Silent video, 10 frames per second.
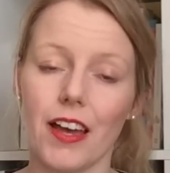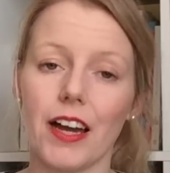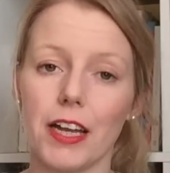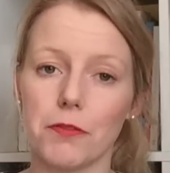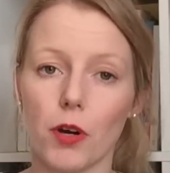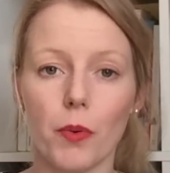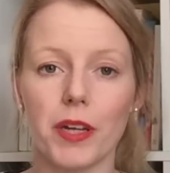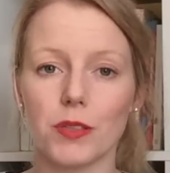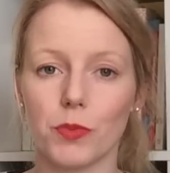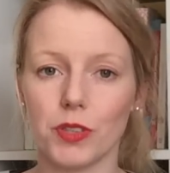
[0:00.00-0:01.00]
I have
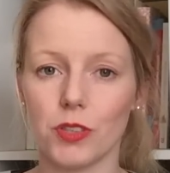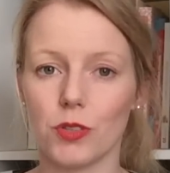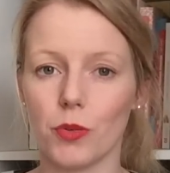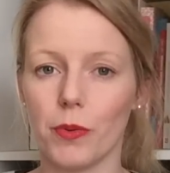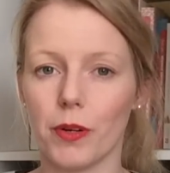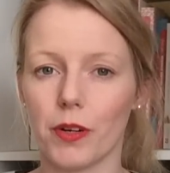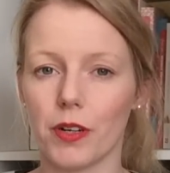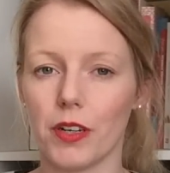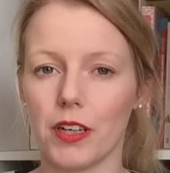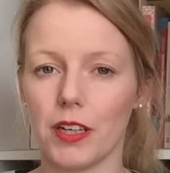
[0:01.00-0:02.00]
always wanted to work
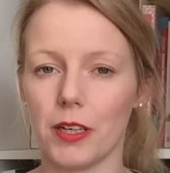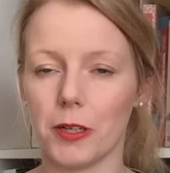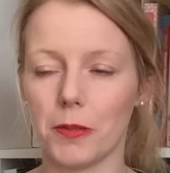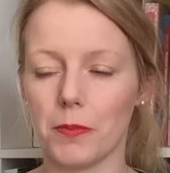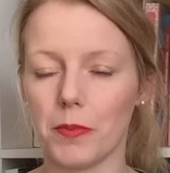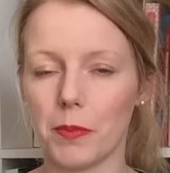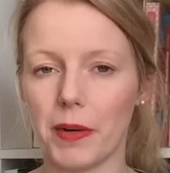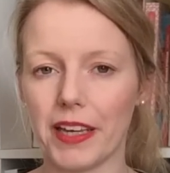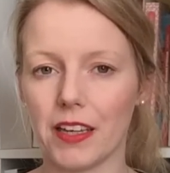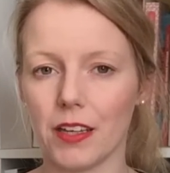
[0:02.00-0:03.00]
a
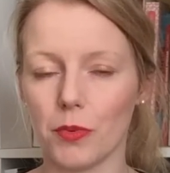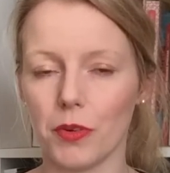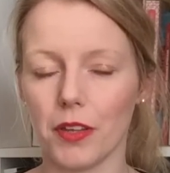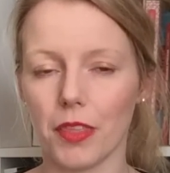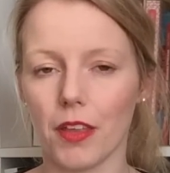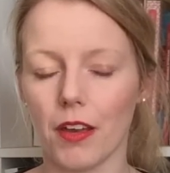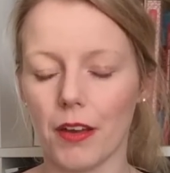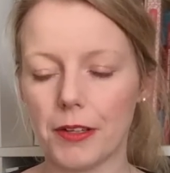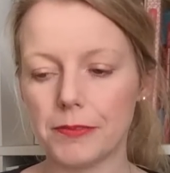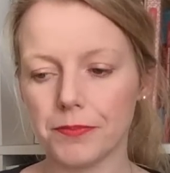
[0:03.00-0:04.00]
blanket with
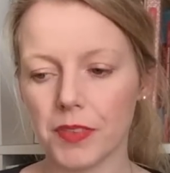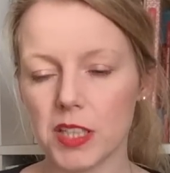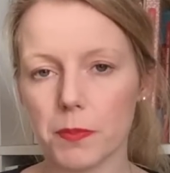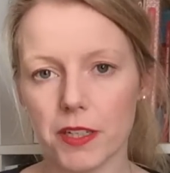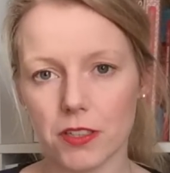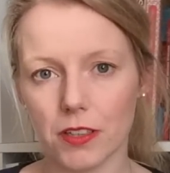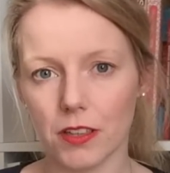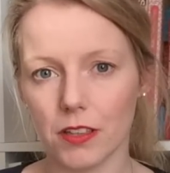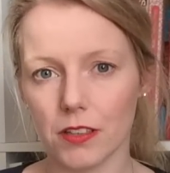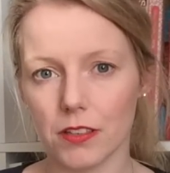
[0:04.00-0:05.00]

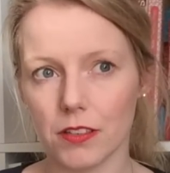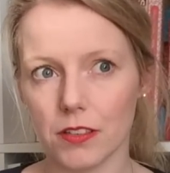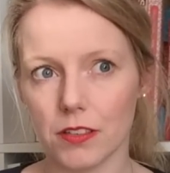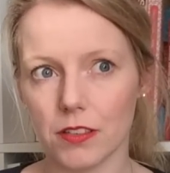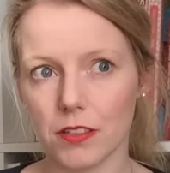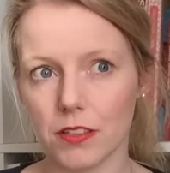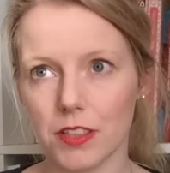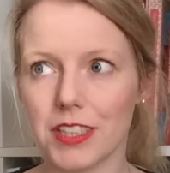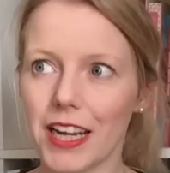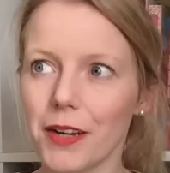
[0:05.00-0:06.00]
special
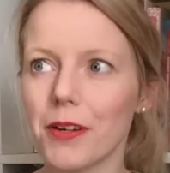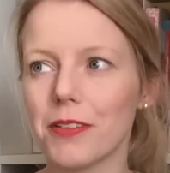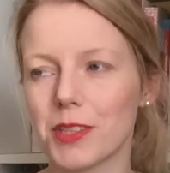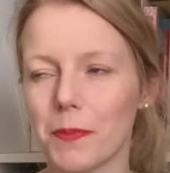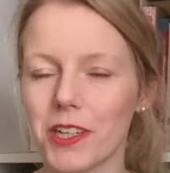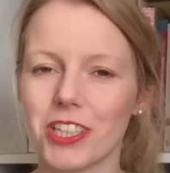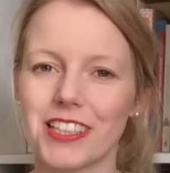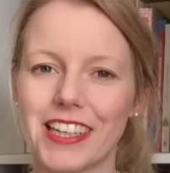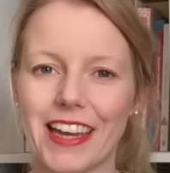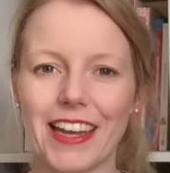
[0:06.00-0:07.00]
Stylecraft Special
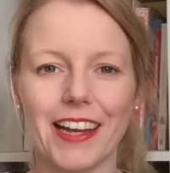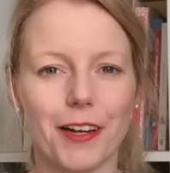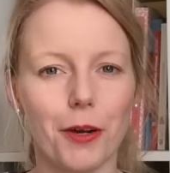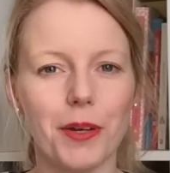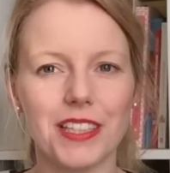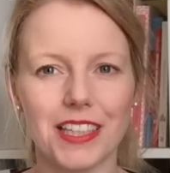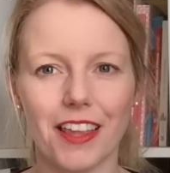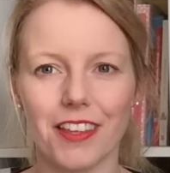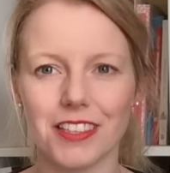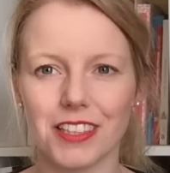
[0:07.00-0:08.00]
Decay. I always say
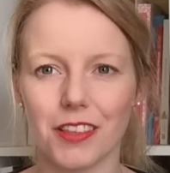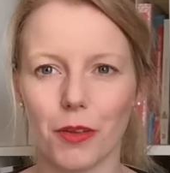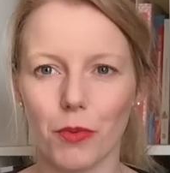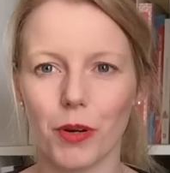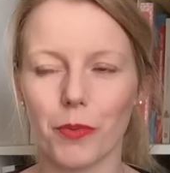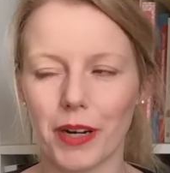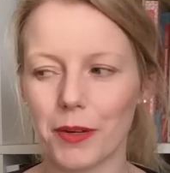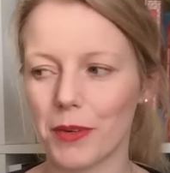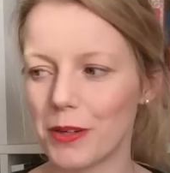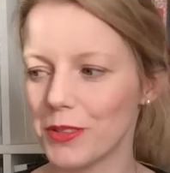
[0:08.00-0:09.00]
this the wrong way
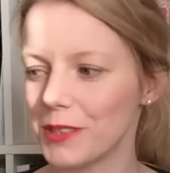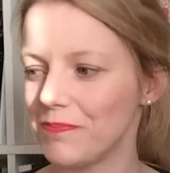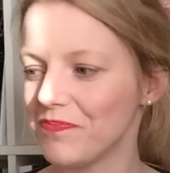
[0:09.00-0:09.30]
around.